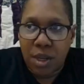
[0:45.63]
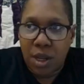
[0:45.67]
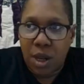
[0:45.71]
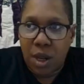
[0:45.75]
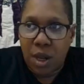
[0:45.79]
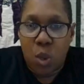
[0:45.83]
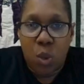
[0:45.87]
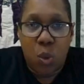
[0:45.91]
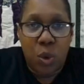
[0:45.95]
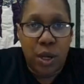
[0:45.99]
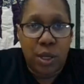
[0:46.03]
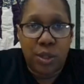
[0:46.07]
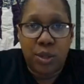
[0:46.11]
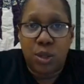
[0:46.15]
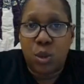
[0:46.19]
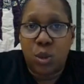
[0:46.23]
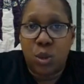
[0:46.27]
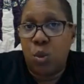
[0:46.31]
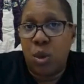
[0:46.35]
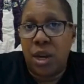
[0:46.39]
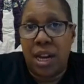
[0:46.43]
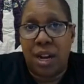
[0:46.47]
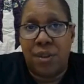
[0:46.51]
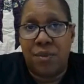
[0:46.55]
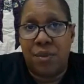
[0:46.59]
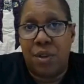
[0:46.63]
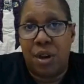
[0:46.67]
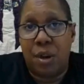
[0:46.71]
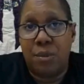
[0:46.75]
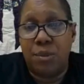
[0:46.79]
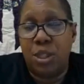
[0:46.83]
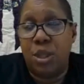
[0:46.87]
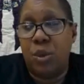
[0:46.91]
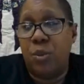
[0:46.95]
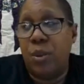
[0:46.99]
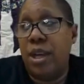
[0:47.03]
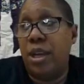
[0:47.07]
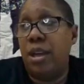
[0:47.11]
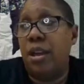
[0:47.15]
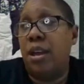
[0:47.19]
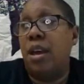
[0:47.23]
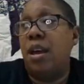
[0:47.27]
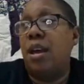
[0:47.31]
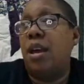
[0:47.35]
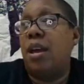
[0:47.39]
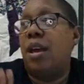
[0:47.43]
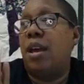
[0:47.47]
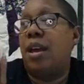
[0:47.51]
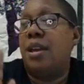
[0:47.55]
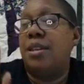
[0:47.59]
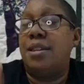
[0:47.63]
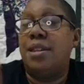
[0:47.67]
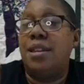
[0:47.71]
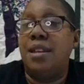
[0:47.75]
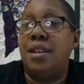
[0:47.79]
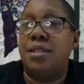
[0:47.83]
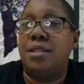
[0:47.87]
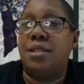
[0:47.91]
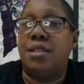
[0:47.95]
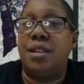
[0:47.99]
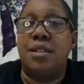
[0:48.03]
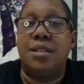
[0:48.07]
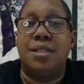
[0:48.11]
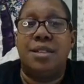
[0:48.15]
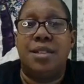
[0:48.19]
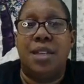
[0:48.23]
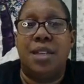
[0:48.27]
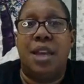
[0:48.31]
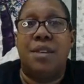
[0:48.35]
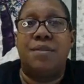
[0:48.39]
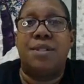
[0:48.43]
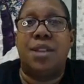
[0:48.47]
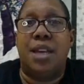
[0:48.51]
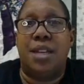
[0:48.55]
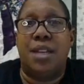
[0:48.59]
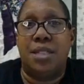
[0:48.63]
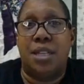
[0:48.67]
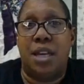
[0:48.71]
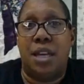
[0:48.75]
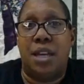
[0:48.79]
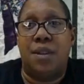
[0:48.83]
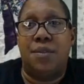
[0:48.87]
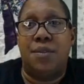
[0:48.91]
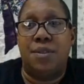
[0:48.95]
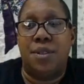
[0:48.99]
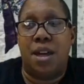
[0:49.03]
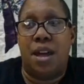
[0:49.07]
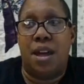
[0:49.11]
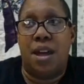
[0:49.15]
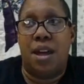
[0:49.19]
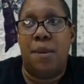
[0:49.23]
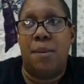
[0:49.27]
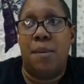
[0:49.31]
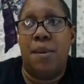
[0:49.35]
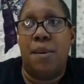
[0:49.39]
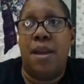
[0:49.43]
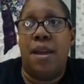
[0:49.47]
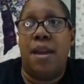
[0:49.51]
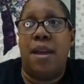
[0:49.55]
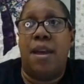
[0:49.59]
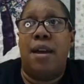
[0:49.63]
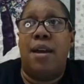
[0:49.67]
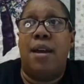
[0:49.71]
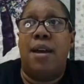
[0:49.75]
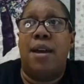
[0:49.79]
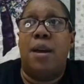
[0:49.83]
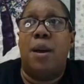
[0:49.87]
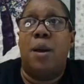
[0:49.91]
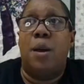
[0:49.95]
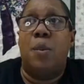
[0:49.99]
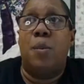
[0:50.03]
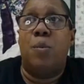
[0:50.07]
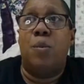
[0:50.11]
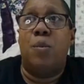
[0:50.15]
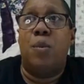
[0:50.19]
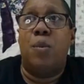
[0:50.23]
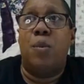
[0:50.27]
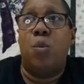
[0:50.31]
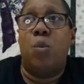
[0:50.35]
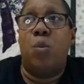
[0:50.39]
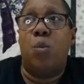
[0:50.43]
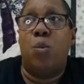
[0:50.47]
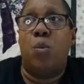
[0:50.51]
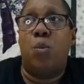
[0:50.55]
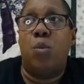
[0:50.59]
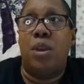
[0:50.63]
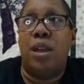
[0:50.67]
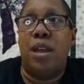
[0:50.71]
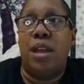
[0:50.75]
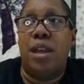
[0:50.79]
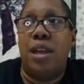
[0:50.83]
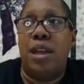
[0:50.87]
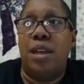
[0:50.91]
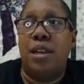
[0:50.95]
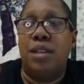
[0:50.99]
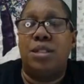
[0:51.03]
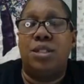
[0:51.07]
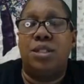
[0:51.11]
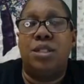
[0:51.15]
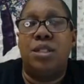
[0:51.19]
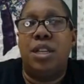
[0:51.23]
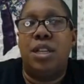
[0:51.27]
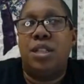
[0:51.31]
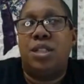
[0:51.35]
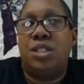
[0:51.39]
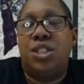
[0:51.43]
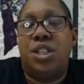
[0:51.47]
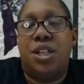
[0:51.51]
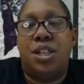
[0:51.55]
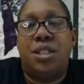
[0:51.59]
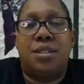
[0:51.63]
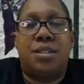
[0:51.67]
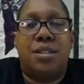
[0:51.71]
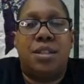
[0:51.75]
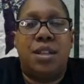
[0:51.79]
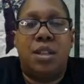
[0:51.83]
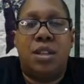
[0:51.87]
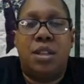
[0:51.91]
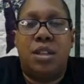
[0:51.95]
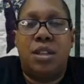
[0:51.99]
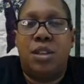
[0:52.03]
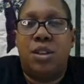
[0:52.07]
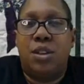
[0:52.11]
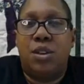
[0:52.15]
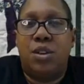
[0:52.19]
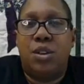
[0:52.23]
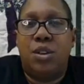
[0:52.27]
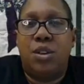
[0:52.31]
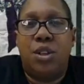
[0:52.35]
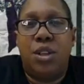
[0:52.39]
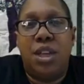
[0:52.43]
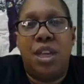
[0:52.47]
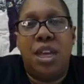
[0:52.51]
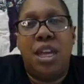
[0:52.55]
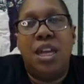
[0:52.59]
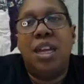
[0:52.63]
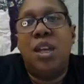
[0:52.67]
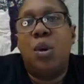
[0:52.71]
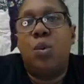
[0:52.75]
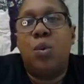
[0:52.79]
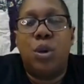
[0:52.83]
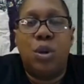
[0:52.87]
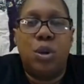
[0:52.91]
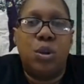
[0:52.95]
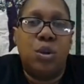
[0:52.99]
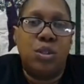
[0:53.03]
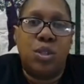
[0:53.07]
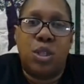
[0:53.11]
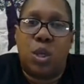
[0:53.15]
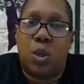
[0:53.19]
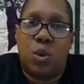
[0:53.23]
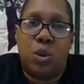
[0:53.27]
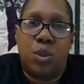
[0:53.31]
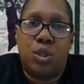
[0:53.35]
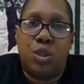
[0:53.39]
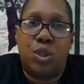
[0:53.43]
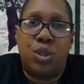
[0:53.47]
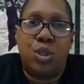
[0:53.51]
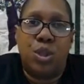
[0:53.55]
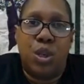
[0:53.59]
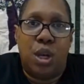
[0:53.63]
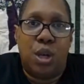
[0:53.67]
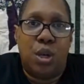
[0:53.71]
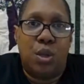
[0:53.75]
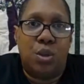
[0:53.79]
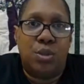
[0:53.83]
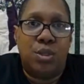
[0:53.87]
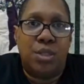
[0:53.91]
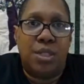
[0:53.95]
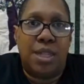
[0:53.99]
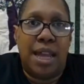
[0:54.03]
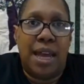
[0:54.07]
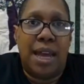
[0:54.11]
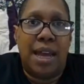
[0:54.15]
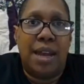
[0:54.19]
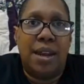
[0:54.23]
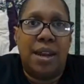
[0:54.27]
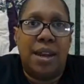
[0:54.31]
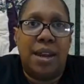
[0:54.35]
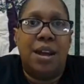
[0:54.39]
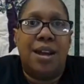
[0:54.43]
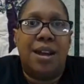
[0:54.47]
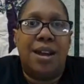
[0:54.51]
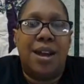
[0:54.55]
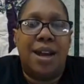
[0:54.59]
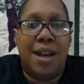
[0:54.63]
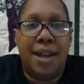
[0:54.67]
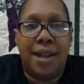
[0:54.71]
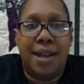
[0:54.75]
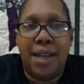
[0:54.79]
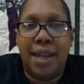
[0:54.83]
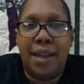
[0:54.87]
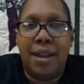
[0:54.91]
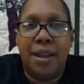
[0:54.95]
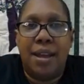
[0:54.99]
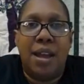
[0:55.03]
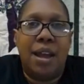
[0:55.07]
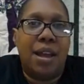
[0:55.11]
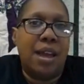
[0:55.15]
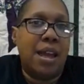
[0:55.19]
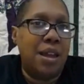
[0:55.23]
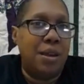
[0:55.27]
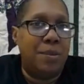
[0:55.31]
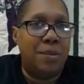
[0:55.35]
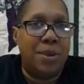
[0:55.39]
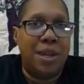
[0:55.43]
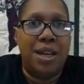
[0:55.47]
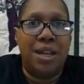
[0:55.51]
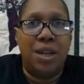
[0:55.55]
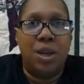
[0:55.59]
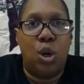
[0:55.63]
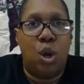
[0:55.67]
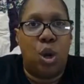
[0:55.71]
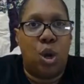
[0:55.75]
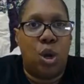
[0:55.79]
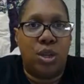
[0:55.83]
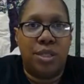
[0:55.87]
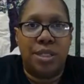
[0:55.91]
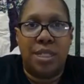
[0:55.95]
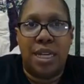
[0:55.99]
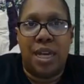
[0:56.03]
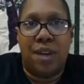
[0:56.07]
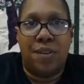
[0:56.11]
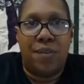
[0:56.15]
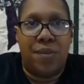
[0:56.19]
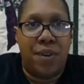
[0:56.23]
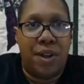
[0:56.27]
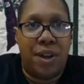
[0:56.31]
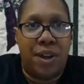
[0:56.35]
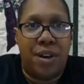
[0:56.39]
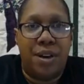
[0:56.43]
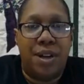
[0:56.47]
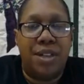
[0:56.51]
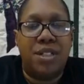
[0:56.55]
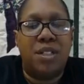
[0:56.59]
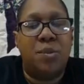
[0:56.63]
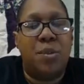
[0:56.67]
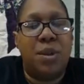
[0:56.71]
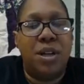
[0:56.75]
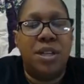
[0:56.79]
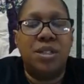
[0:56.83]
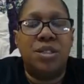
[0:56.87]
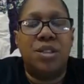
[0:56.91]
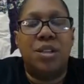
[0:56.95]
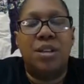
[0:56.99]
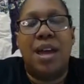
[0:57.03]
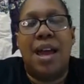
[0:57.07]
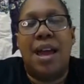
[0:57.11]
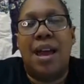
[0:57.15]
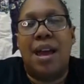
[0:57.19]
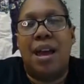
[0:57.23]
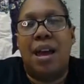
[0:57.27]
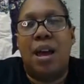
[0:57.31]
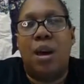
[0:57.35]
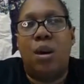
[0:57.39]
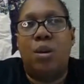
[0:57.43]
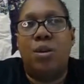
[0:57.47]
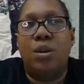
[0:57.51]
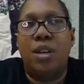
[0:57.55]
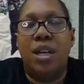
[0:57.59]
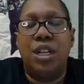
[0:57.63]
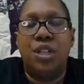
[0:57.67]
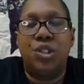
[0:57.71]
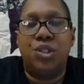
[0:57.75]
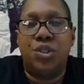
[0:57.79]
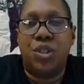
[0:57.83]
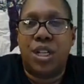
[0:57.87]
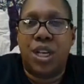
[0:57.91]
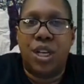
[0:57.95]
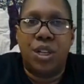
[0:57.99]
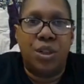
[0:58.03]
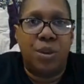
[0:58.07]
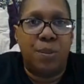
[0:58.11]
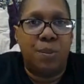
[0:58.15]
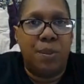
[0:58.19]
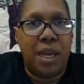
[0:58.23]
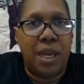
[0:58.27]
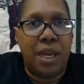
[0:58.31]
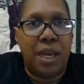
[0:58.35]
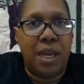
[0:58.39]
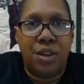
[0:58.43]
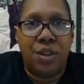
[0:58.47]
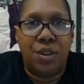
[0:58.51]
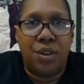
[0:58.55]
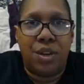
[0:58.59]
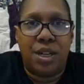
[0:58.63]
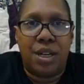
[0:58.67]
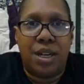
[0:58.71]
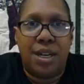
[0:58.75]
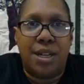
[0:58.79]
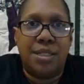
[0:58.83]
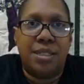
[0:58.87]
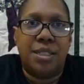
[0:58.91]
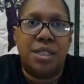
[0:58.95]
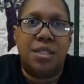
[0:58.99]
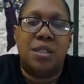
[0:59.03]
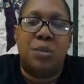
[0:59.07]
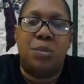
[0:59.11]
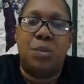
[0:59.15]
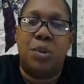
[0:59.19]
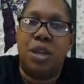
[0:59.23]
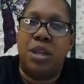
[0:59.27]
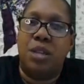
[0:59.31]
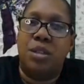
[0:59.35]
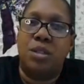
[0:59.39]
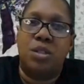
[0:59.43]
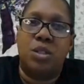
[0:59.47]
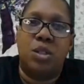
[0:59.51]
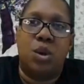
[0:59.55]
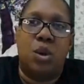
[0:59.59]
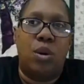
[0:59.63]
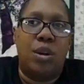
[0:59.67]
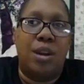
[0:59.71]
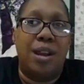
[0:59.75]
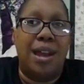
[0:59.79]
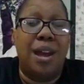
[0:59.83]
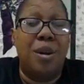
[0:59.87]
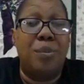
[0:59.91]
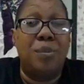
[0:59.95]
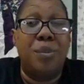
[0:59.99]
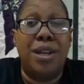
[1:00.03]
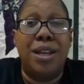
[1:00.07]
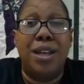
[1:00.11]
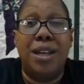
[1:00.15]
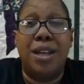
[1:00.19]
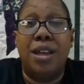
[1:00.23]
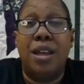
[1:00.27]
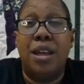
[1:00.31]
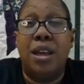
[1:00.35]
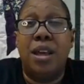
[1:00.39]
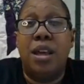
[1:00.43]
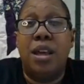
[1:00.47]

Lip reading: quilt, whatever I'm doing. This saves a ton of time. Um, it just anyone who's a quilter knows that cutting can be an all day affair. It depends on how intricate you're making your cuts. It depends on how many